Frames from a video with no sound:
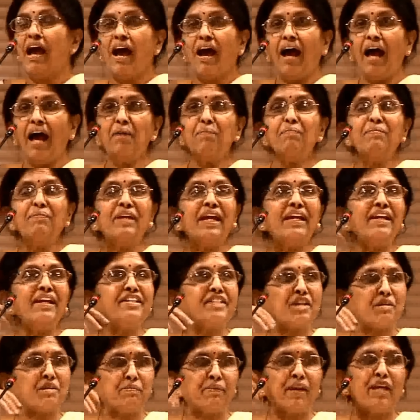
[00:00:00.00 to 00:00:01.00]
I'm really
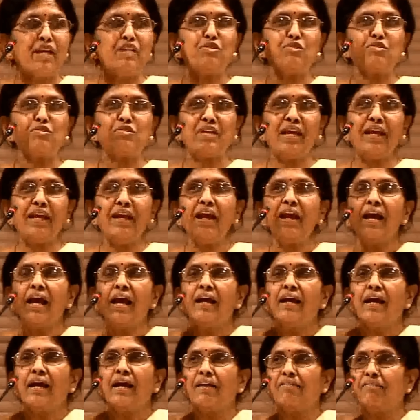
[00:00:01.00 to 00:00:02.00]
surprised to see
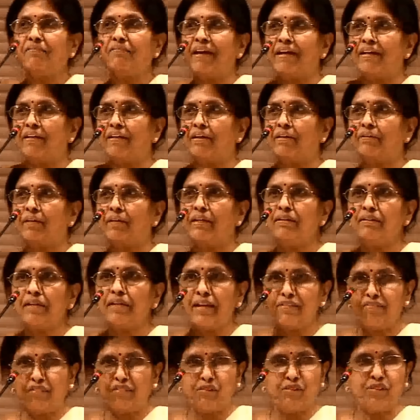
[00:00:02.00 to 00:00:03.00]
in
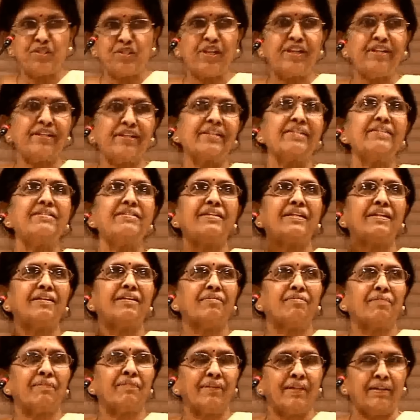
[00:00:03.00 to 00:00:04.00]
a few serials,
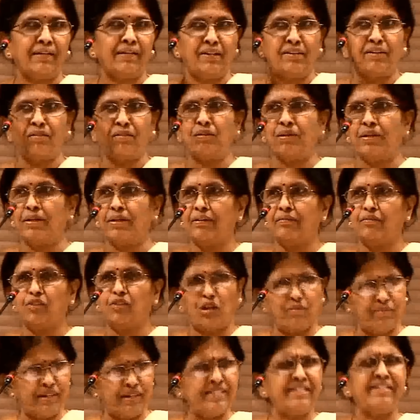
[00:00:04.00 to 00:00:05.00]
in
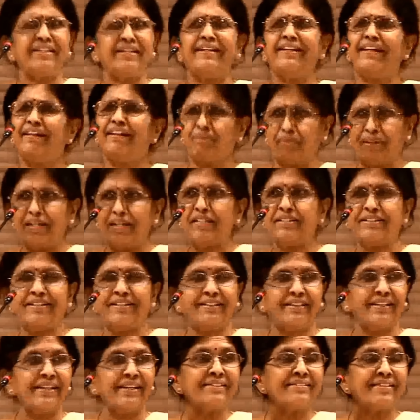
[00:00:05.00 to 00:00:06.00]
Tom and Jerry, many
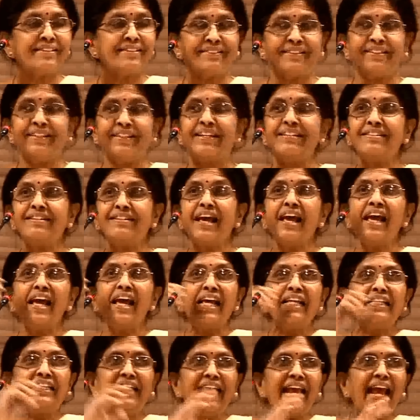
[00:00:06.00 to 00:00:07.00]
serials,
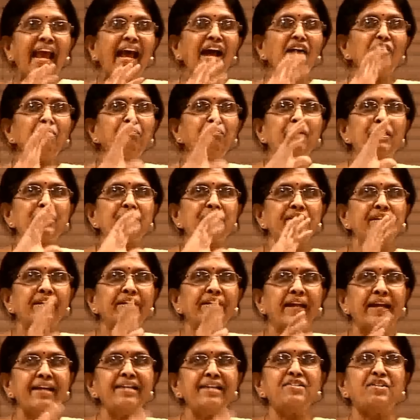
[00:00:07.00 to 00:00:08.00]
they have
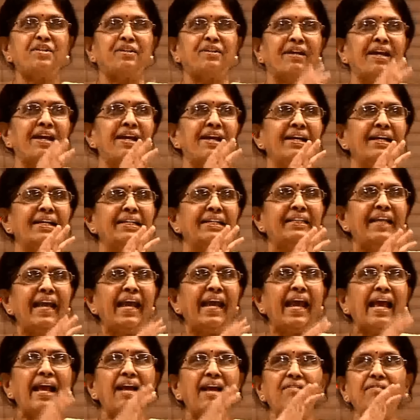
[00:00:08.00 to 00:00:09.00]
personalized, they
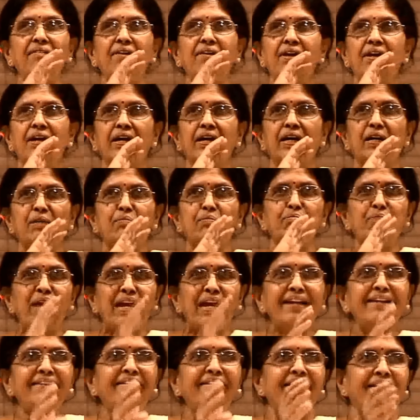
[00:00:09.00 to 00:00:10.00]
have
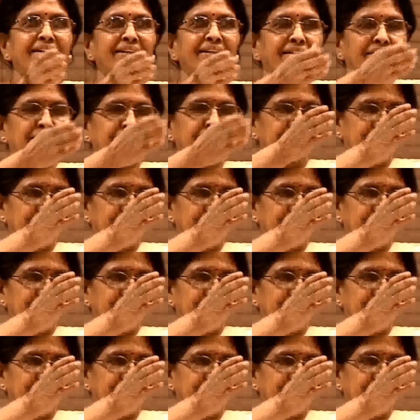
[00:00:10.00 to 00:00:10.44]
made the